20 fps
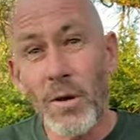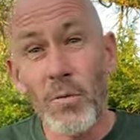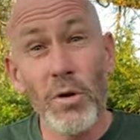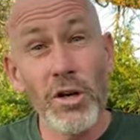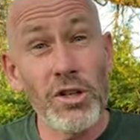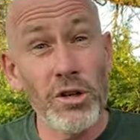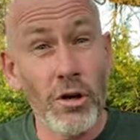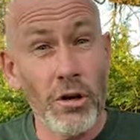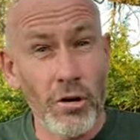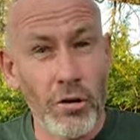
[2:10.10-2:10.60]

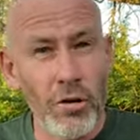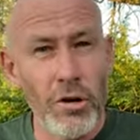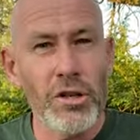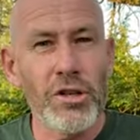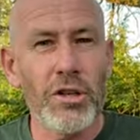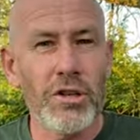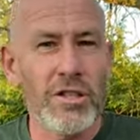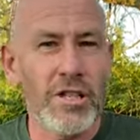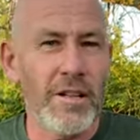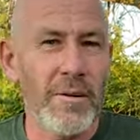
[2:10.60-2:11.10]
which are
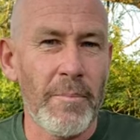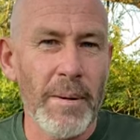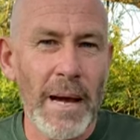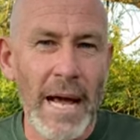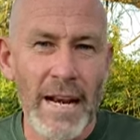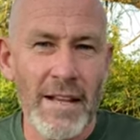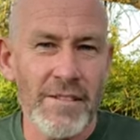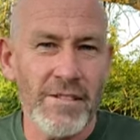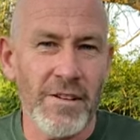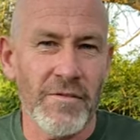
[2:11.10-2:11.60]
crucial to the
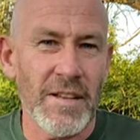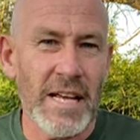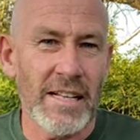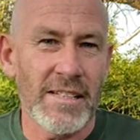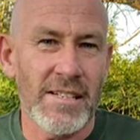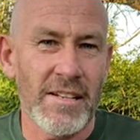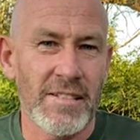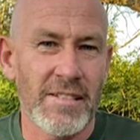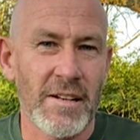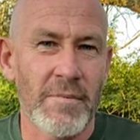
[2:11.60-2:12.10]
balance of
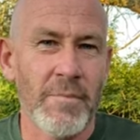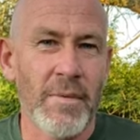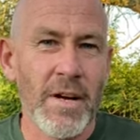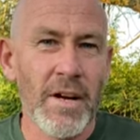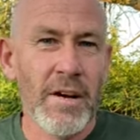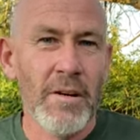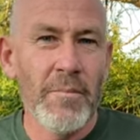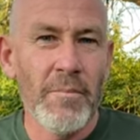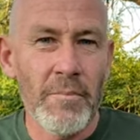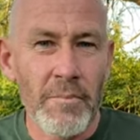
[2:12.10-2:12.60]
that system,
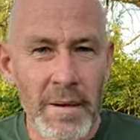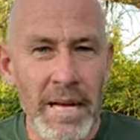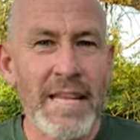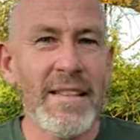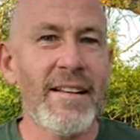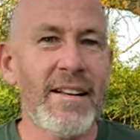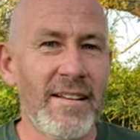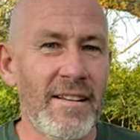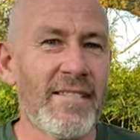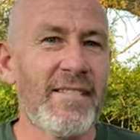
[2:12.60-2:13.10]

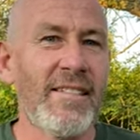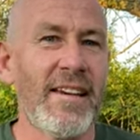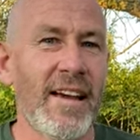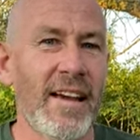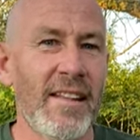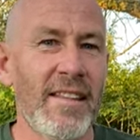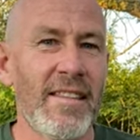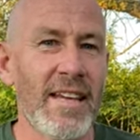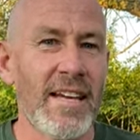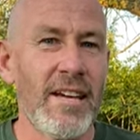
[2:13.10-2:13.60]
mean that it's a
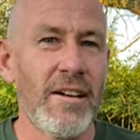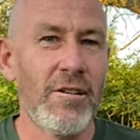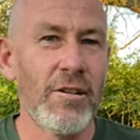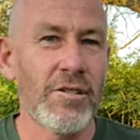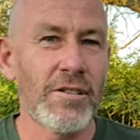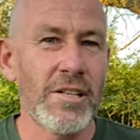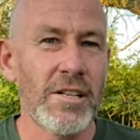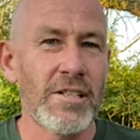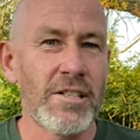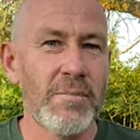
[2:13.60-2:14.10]
healthy
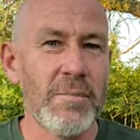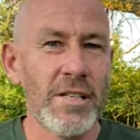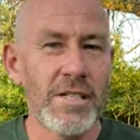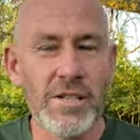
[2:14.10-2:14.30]
ecosystem.